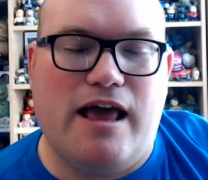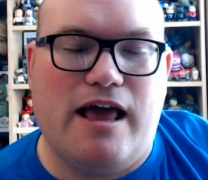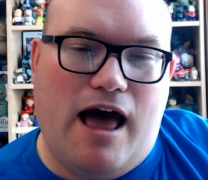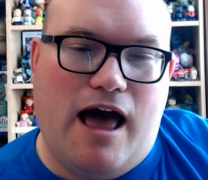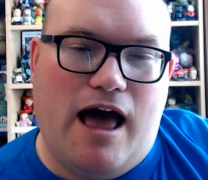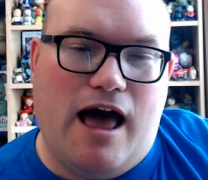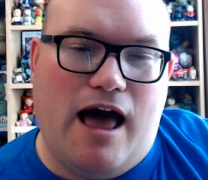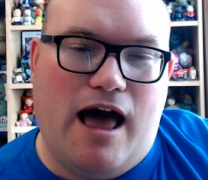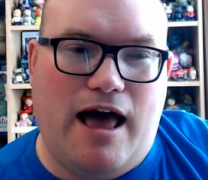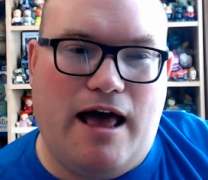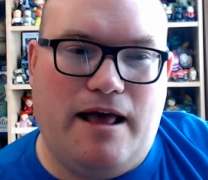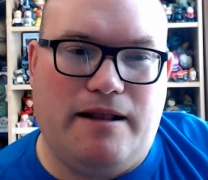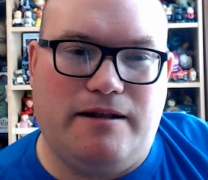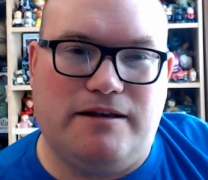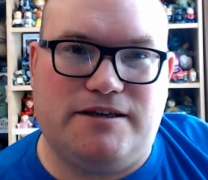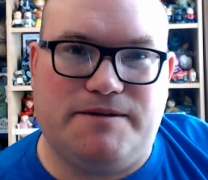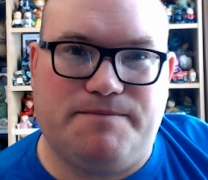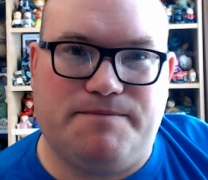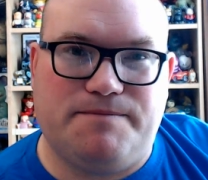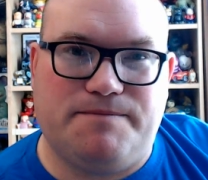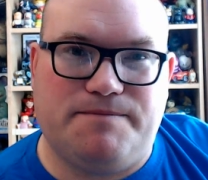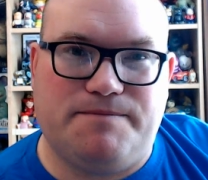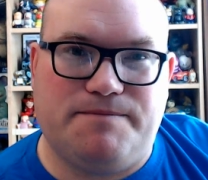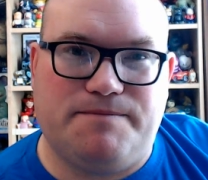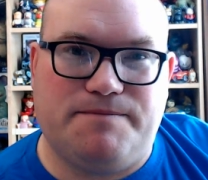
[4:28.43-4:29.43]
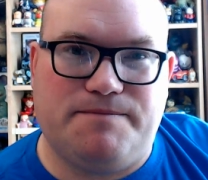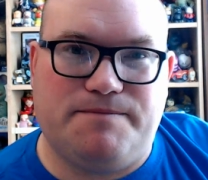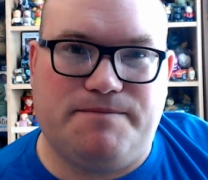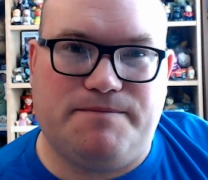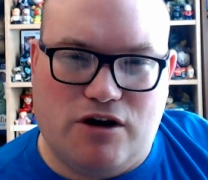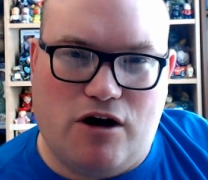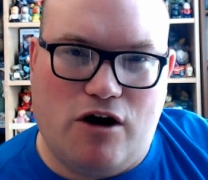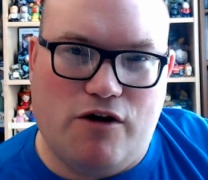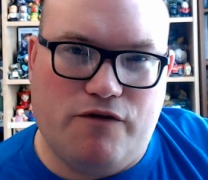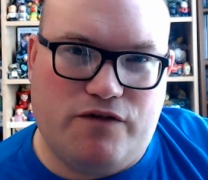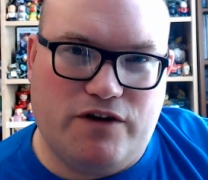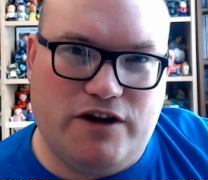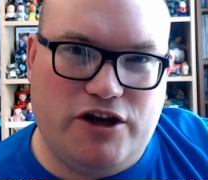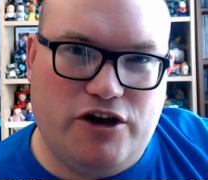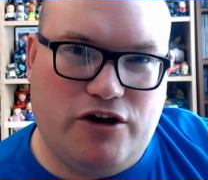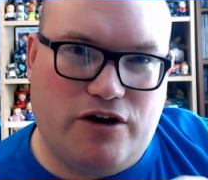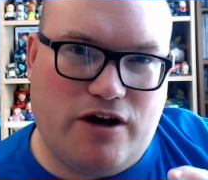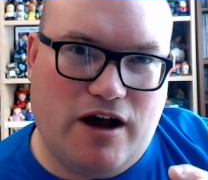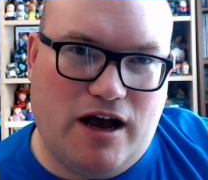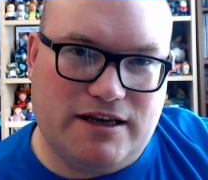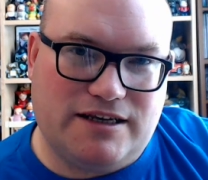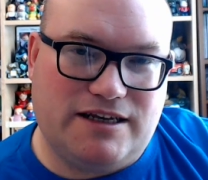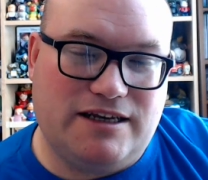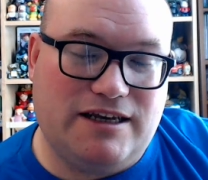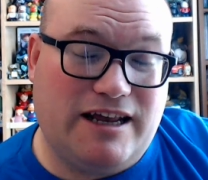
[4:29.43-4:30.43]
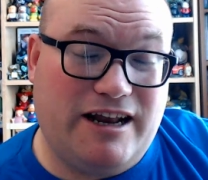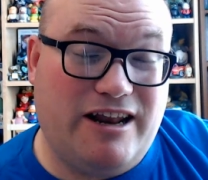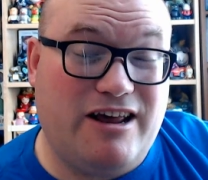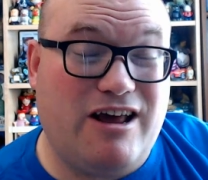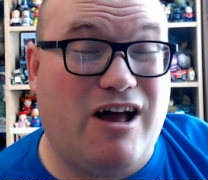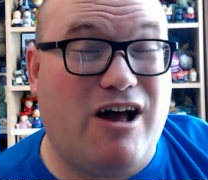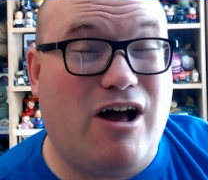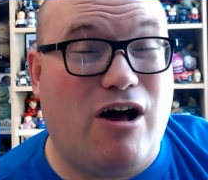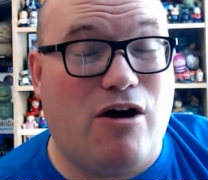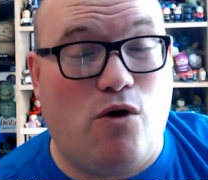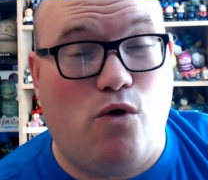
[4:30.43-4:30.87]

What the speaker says: And so hopefully you guys can get it.